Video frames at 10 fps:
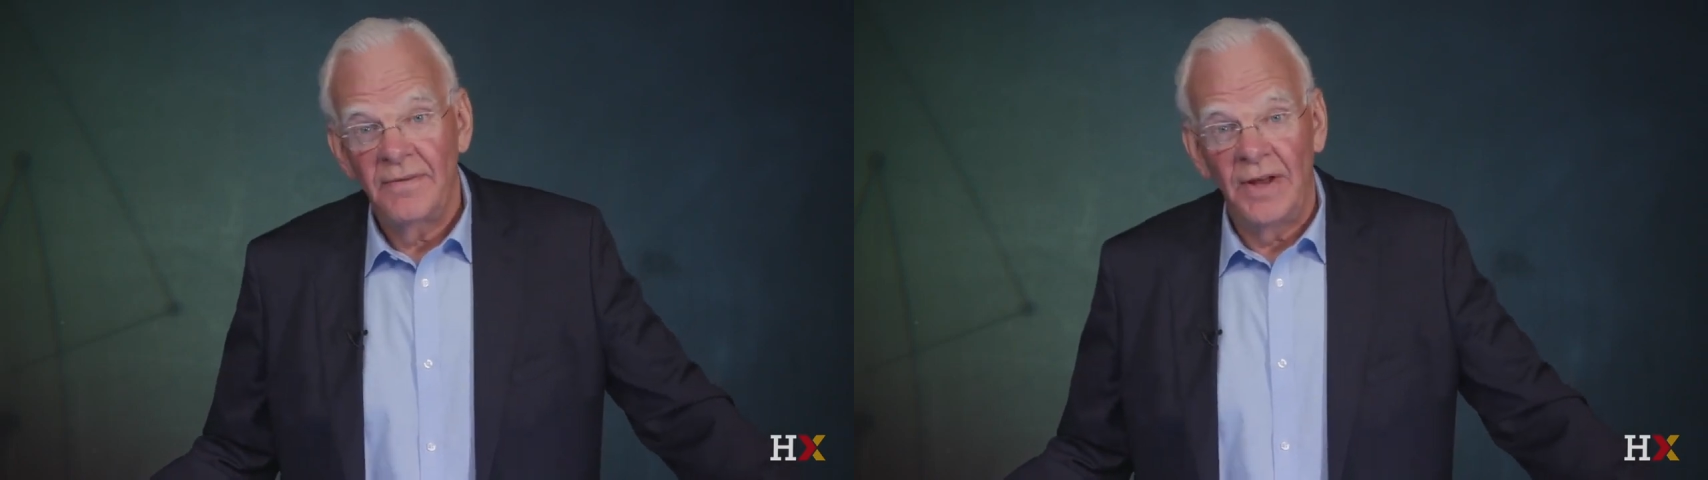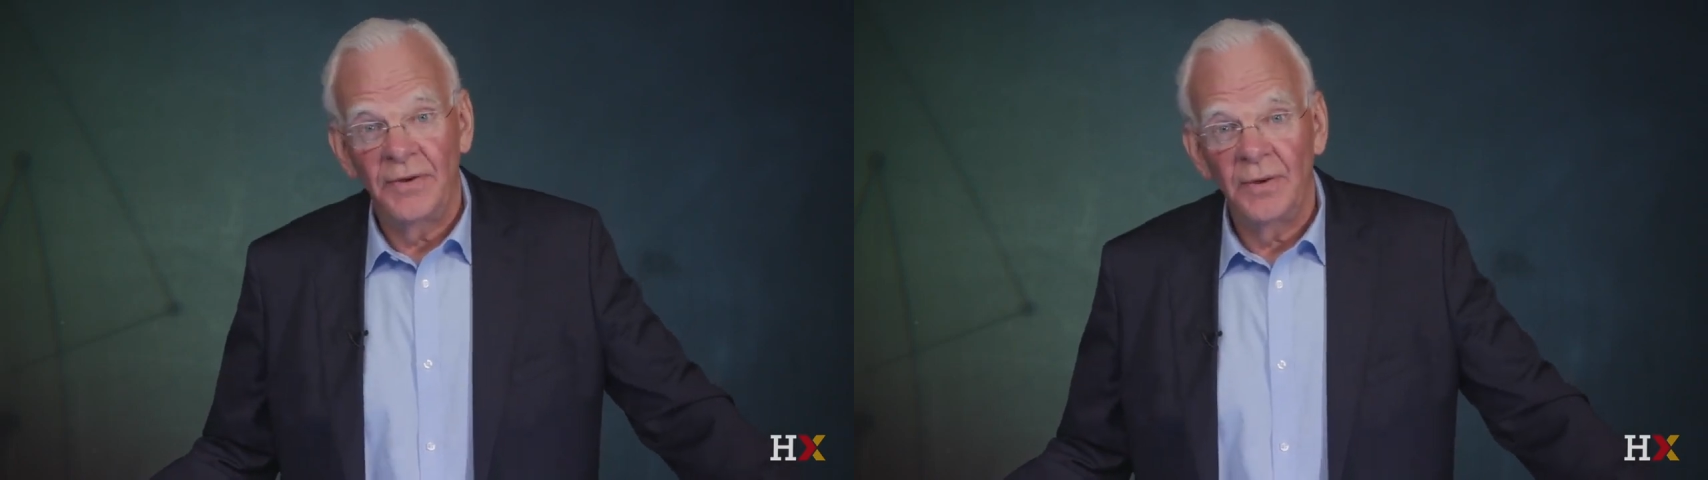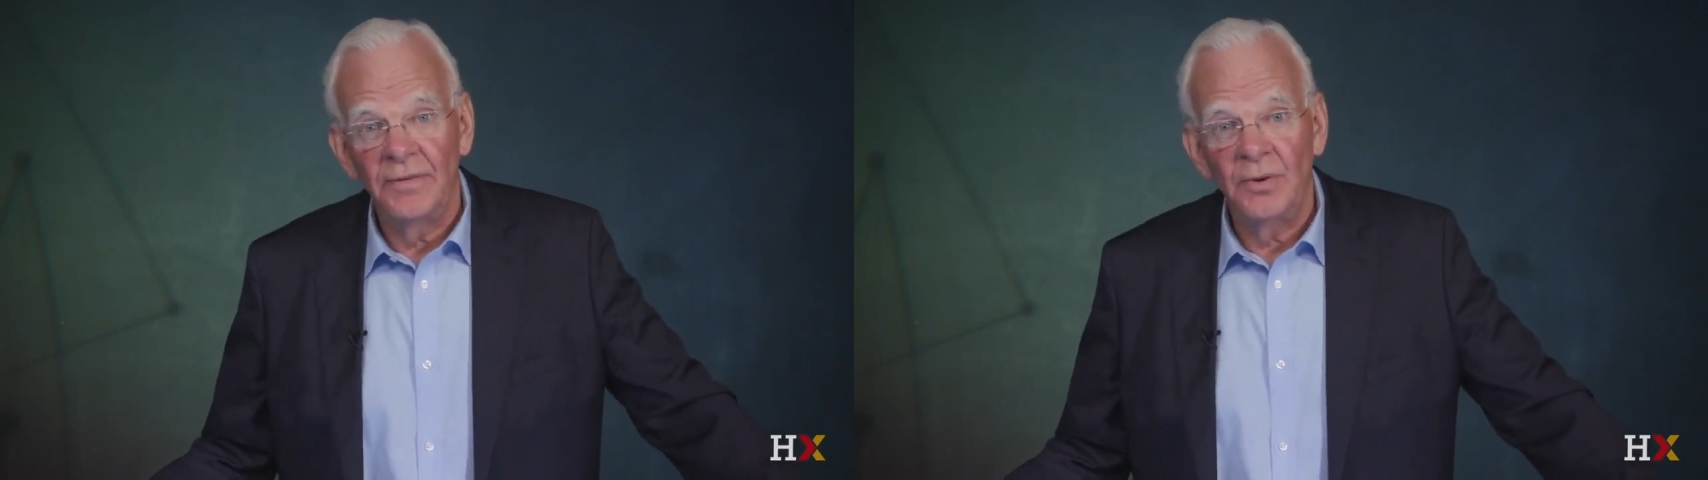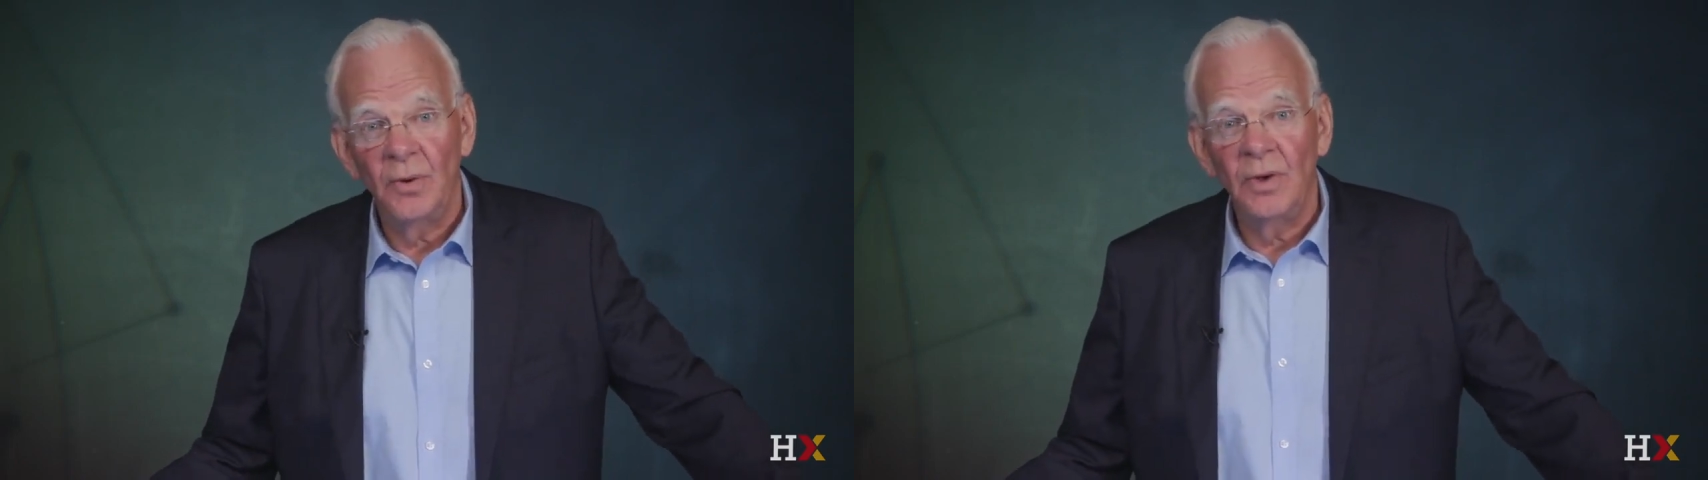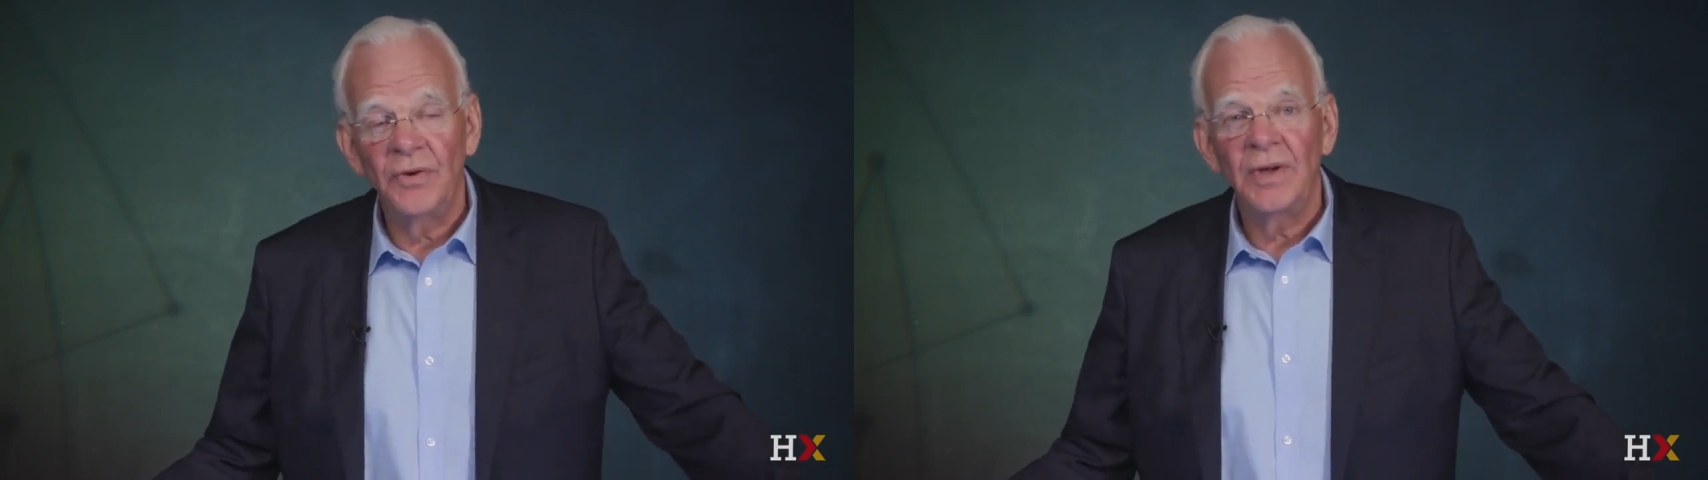fossil
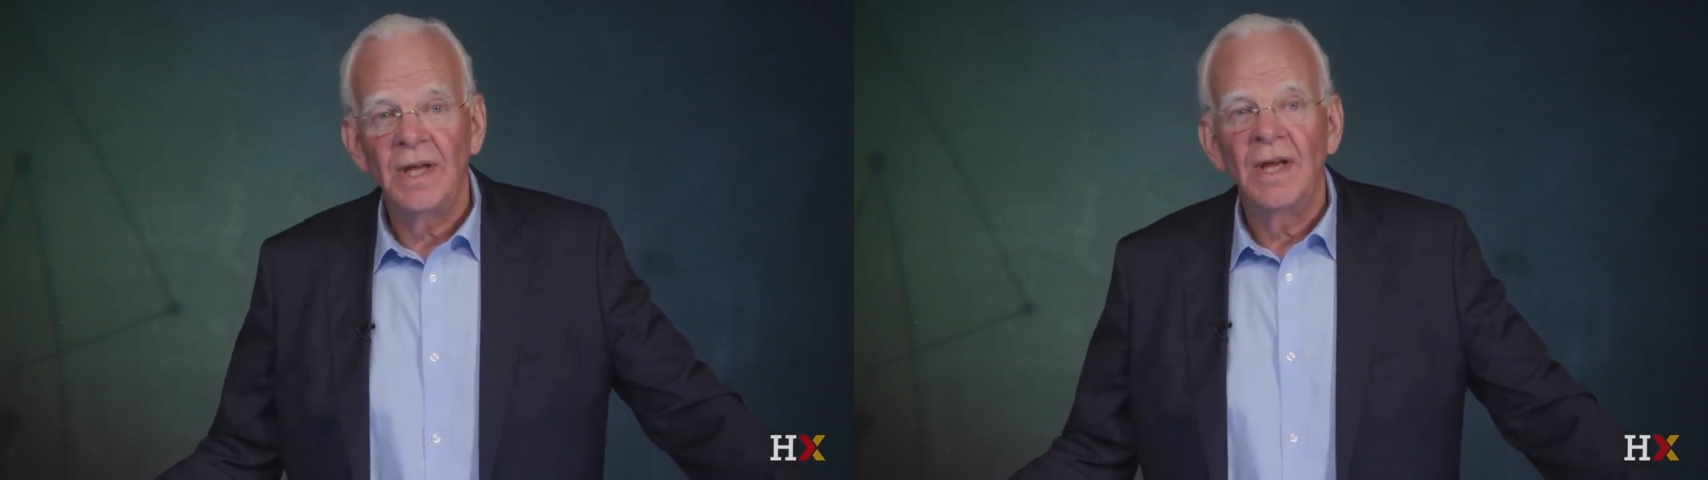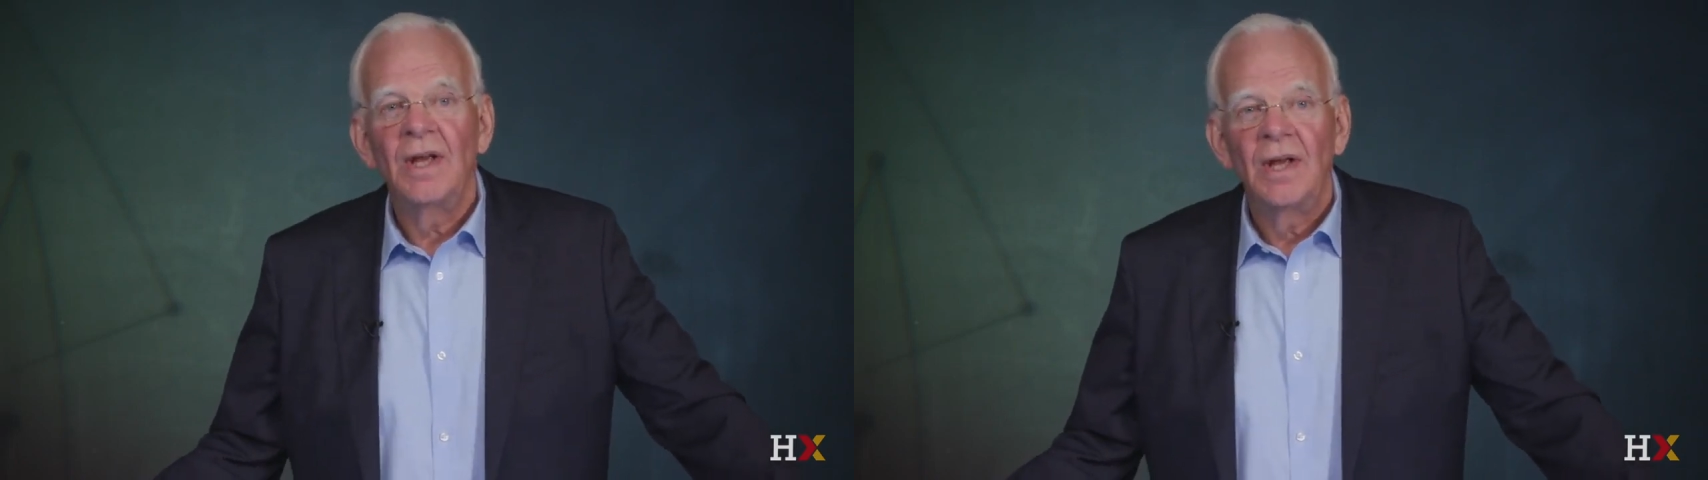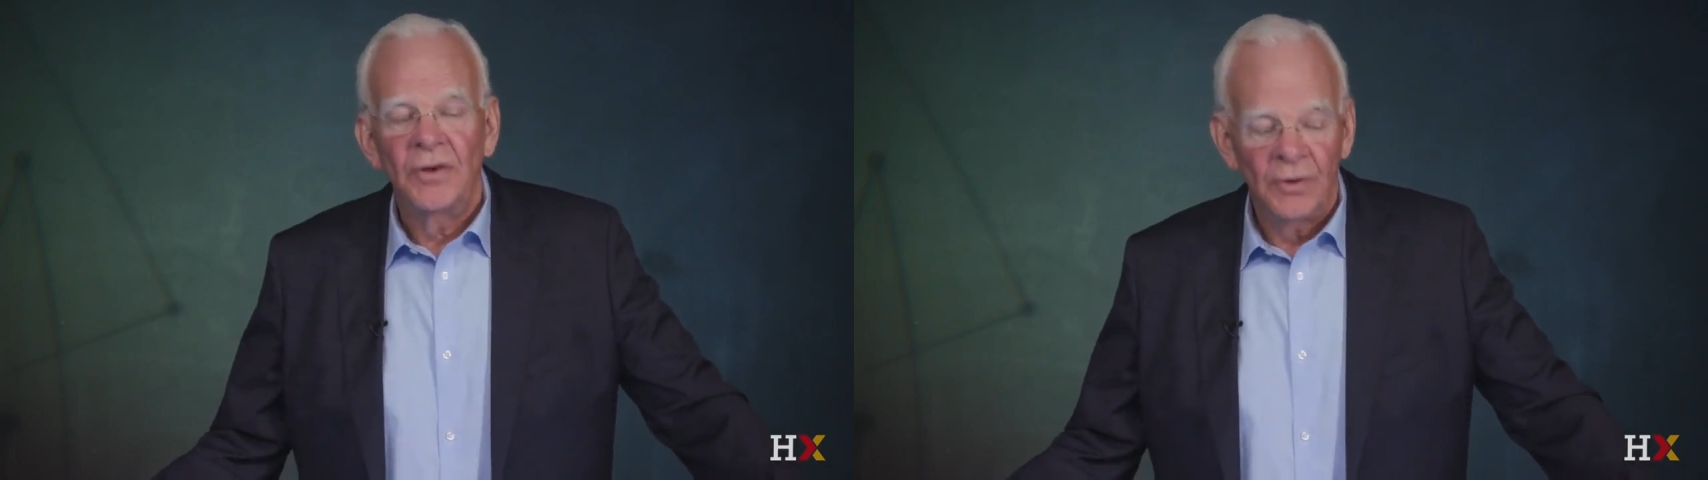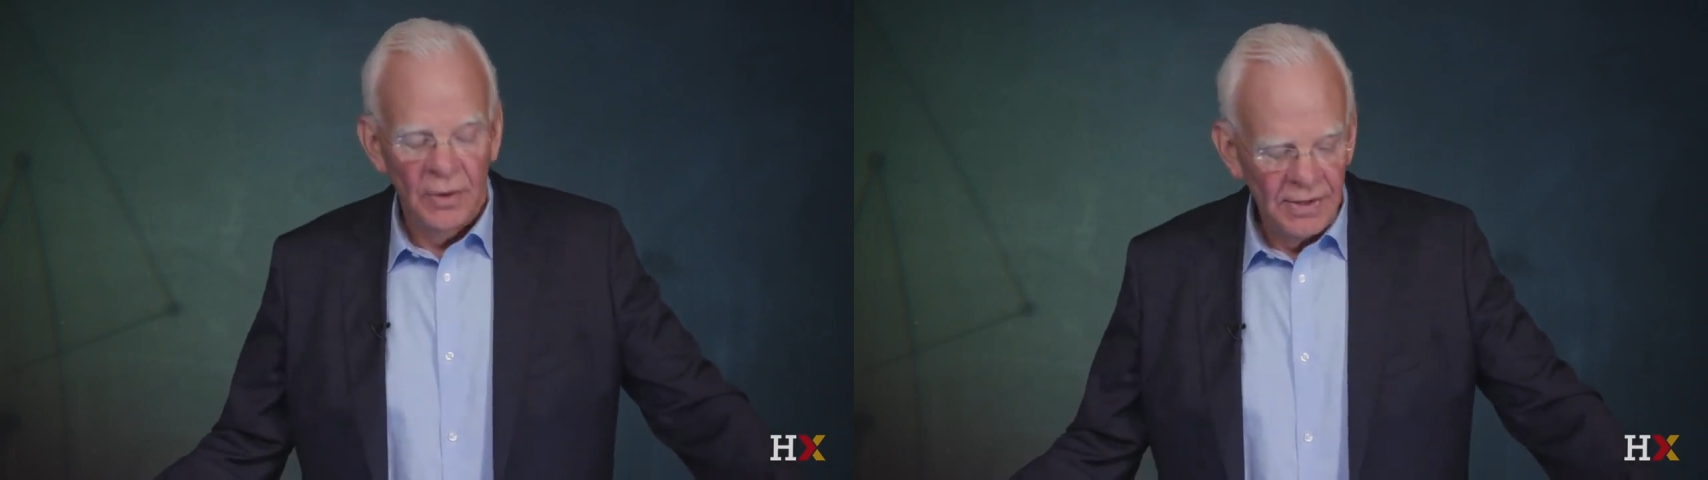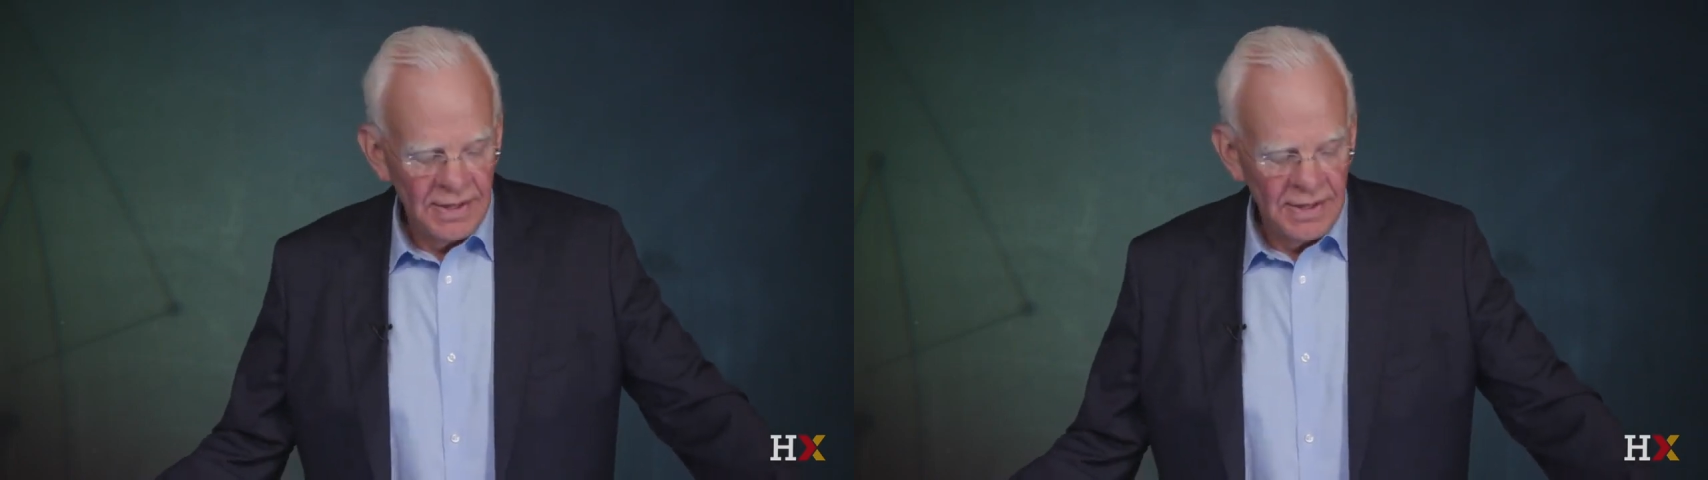fuels. So in